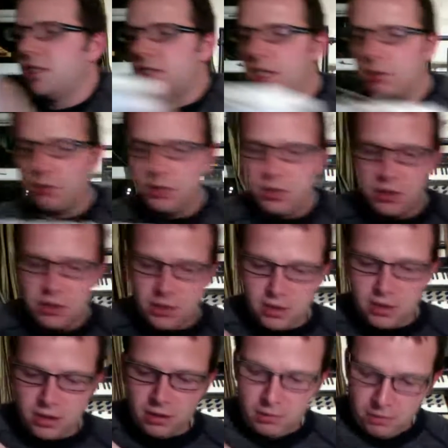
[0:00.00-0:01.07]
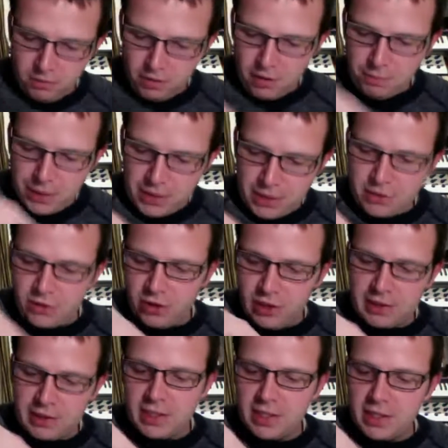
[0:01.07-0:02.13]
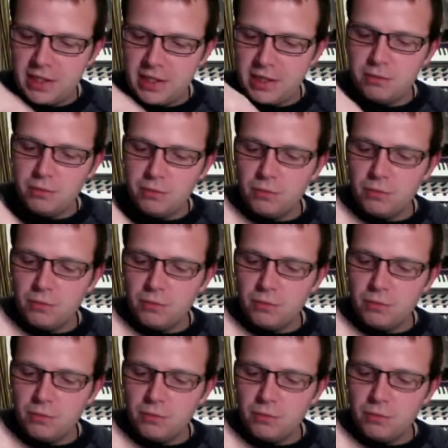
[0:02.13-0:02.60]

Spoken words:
There was just a big clunky